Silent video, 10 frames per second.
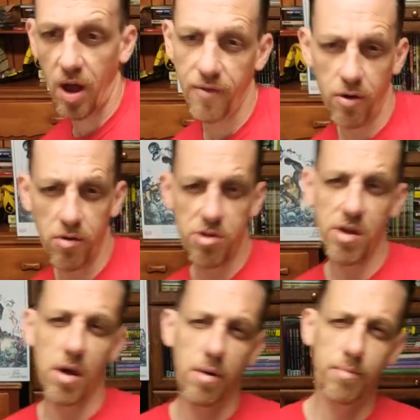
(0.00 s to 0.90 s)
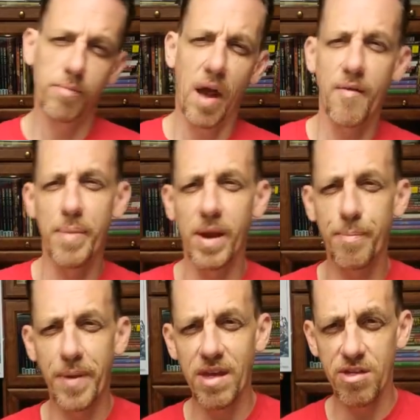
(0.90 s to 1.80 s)
covers. I have a
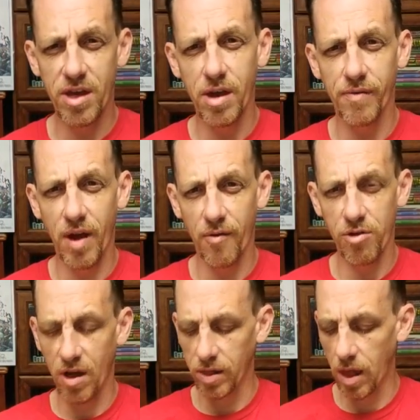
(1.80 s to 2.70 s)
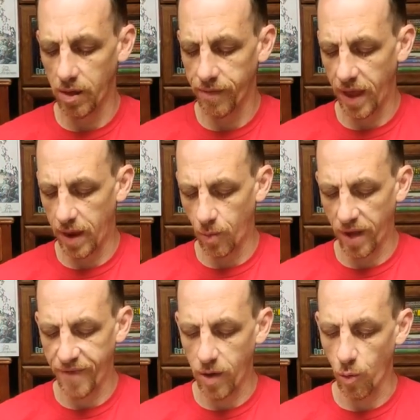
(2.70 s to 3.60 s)
big PC of covers I love, and
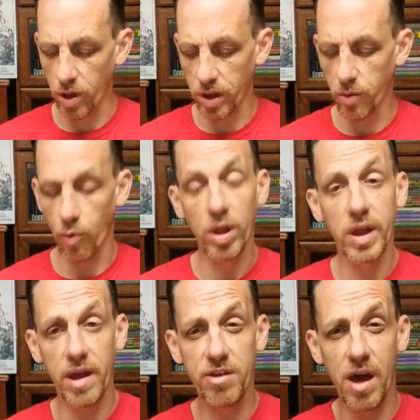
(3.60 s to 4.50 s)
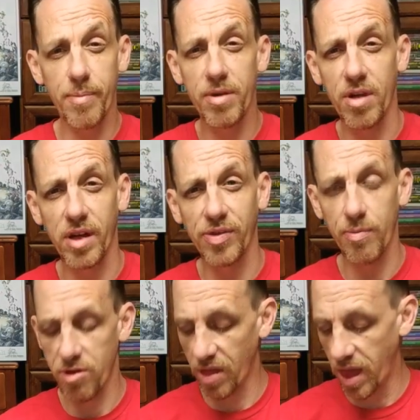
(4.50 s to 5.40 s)
when I find really, really nice copies, I'll get
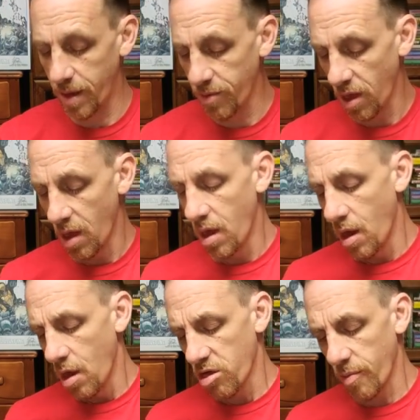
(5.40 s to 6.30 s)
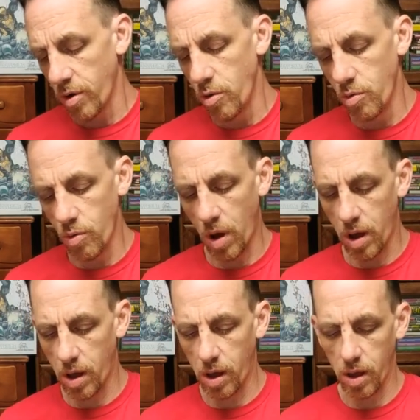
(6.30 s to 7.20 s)
them slabbed. Someone who,
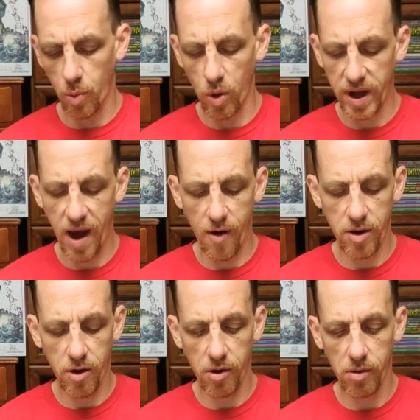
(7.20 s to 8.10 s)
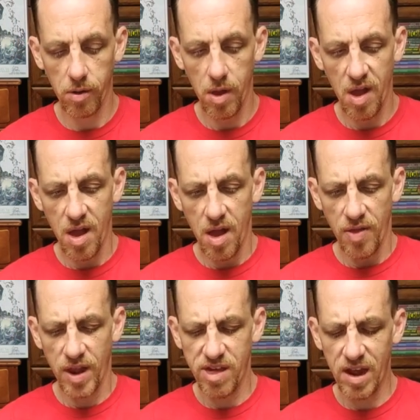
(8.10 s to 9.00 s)
one character
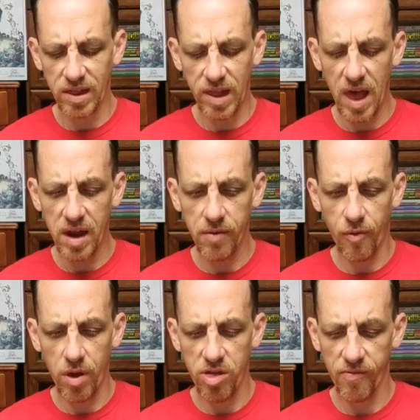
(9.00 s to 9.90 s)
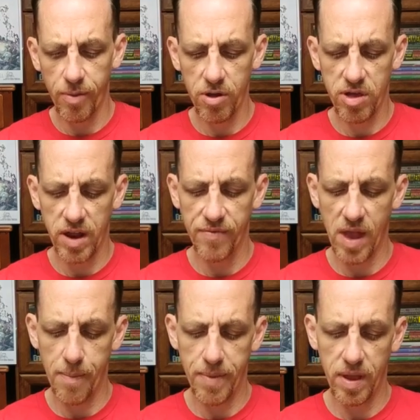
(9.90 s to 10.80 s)
that has had a lot of runs of books that
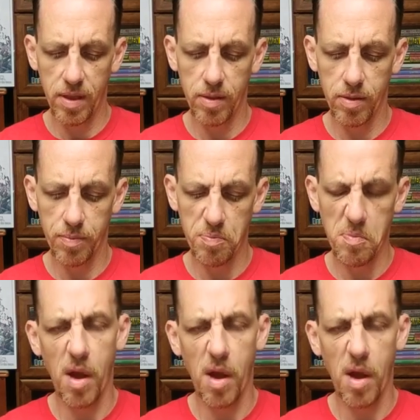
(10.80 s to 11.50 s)
have not been